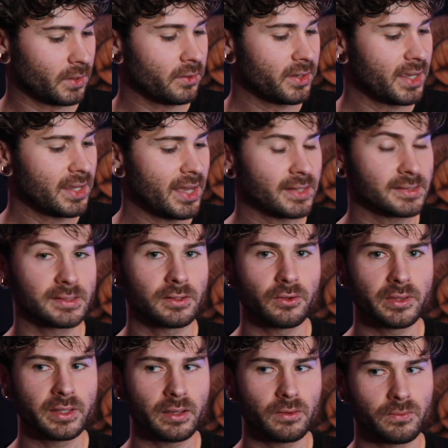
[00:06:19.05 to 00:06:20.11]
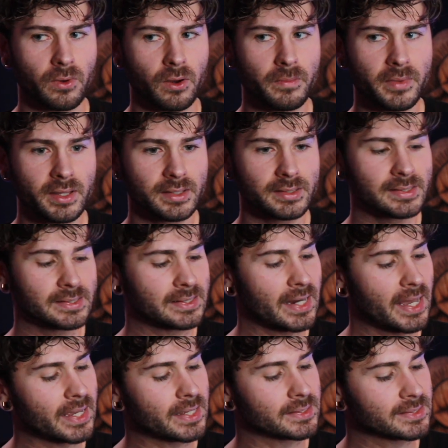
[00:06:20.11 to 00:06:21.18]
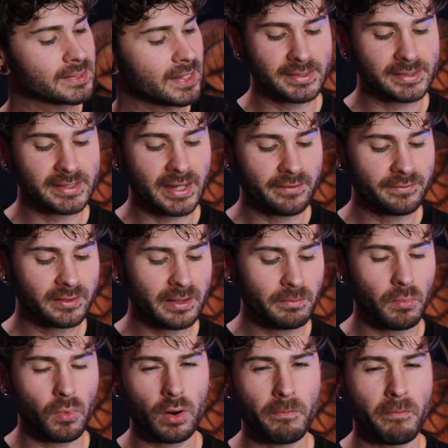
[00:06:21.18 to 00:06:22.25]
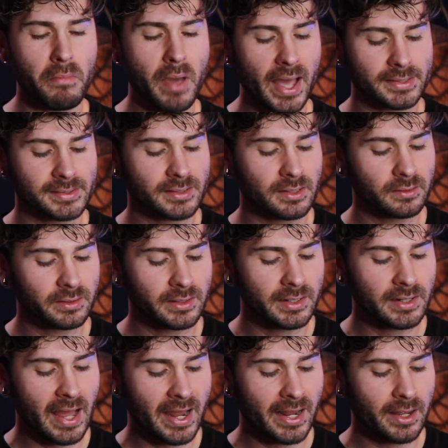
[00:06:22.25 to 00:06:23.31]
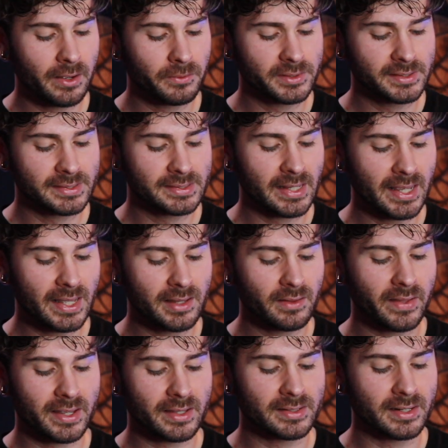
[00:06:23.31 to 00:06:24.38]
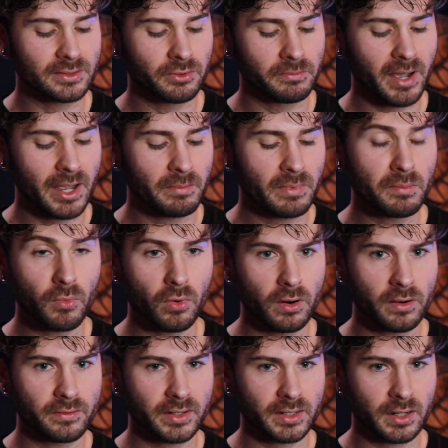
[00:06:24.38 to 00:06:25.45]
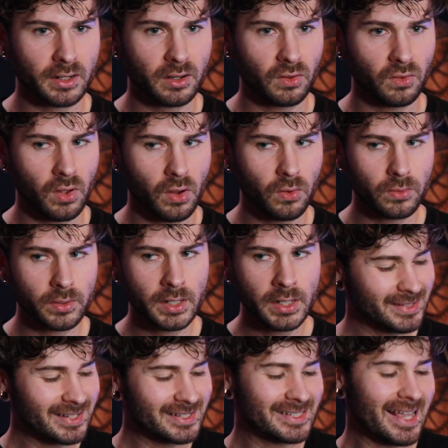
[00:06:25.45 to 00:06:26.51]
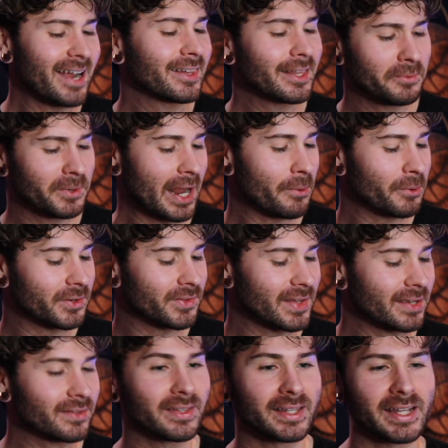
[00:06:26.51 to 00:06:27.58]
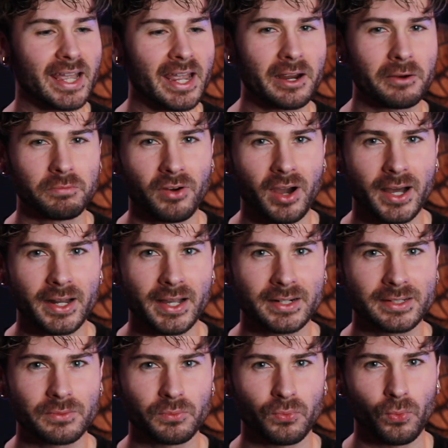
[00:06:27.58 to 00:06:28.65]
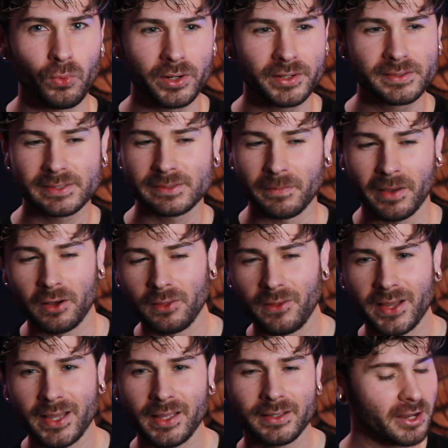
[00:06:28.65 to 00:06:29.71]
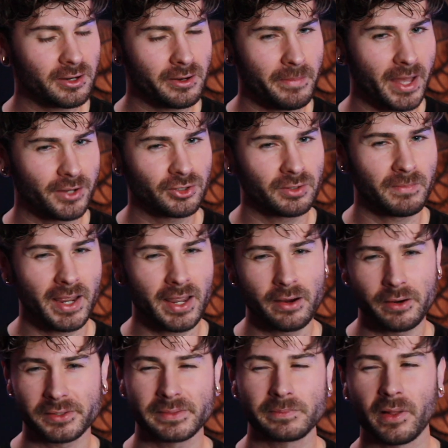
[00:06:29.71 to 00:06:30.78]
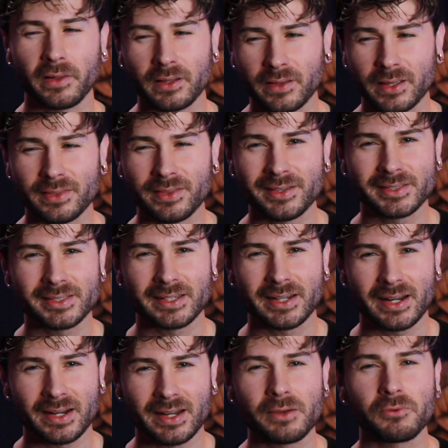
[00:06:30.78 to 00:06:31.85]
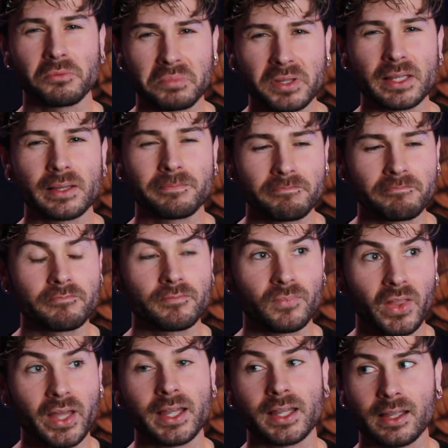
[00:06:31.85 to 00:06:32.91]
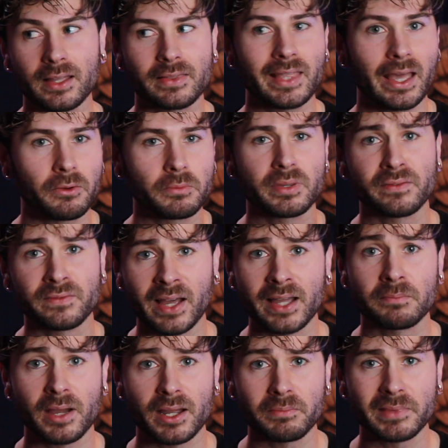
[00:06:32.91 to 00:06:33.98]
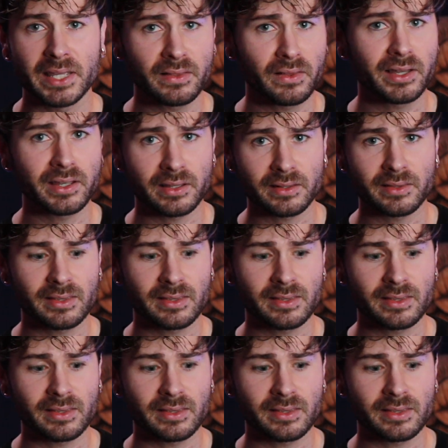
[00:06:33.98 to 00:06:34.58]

Okay, yeah, so the aroma is nice. It's definitely more masculine, I would say. Like, it does remind me more of like a cologne. It's exactly what I would think that a hair product would smell like. I could imagine my hair smelling like this, and it would be like, that would be fine by me. Like,